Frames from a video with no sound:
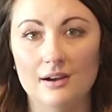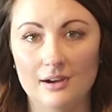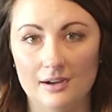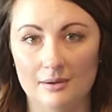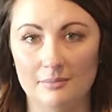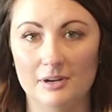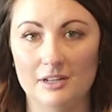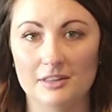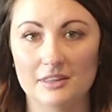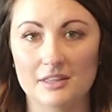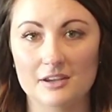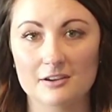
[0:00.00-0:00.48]
I'm
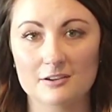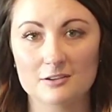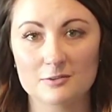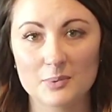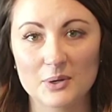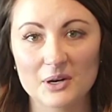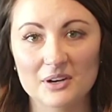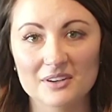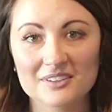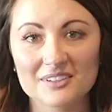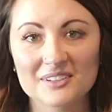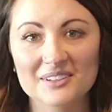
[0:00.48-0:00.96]
not the
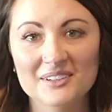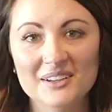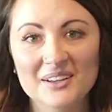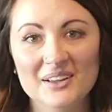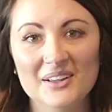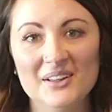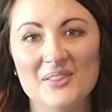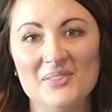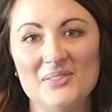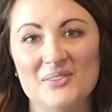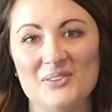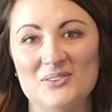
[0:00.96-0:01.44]
expert.
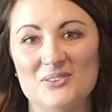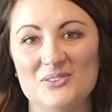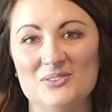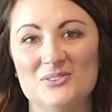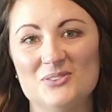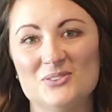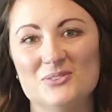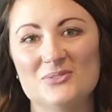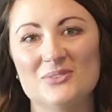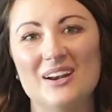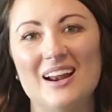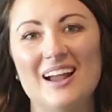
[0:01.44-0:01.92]
This is
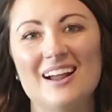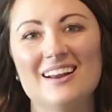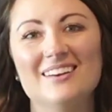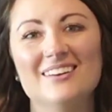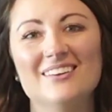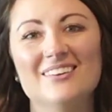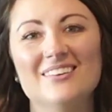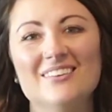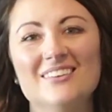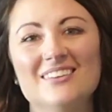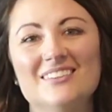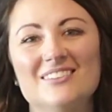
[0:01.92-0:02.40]
just what I
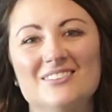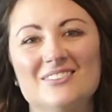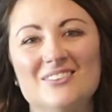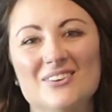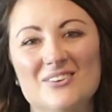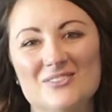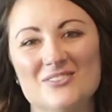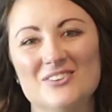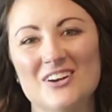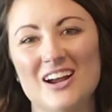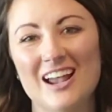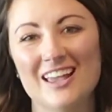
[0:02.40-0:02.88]
do, so
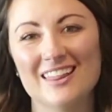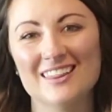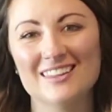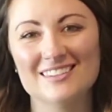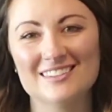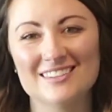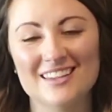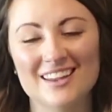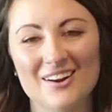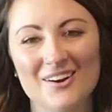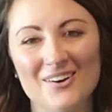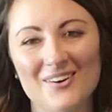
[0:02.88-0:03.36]
don't try
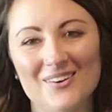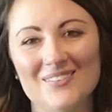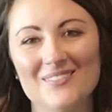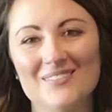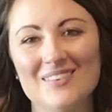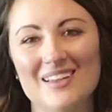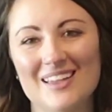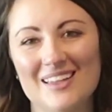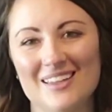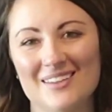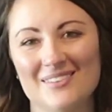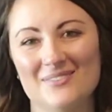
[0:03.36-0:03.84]
this at home
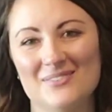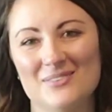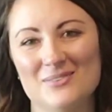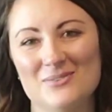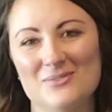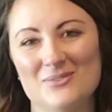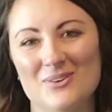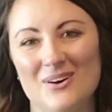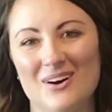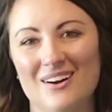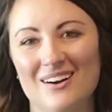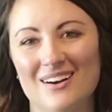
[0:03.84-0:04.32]
if
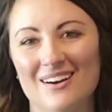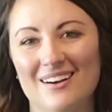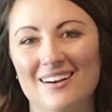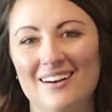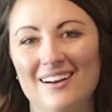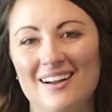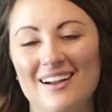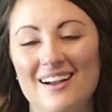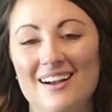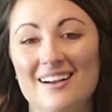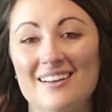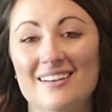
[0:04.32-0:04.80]
you are
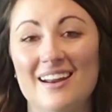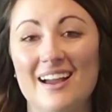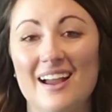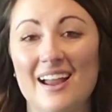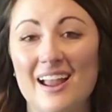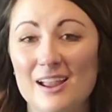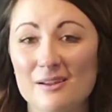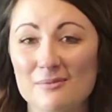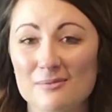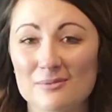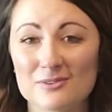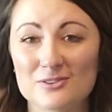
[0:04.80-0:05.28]
not
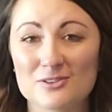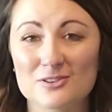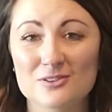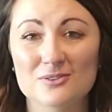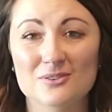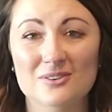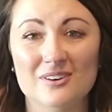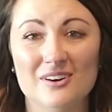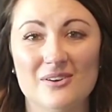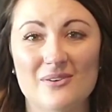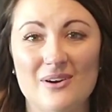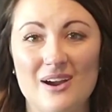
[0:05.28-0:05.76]
able to
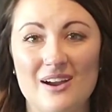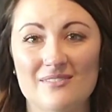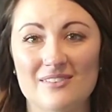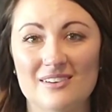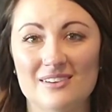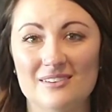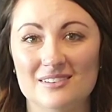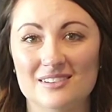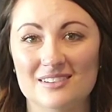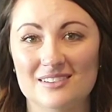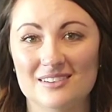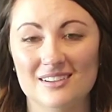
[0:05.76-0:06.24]
or you
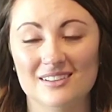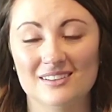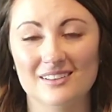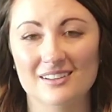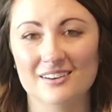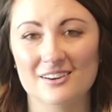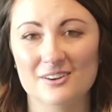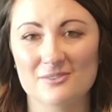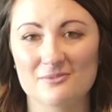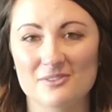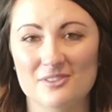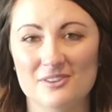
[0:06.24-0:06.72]
haven't
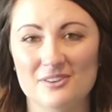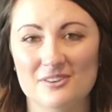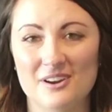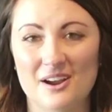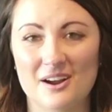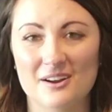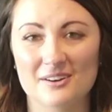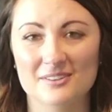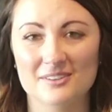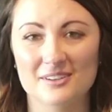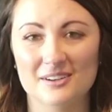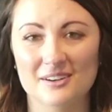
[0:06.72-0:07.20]
cleared it with your
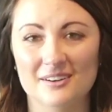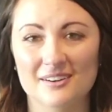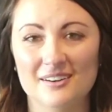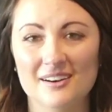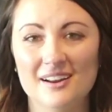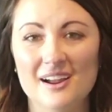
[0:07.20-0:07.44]
doctor.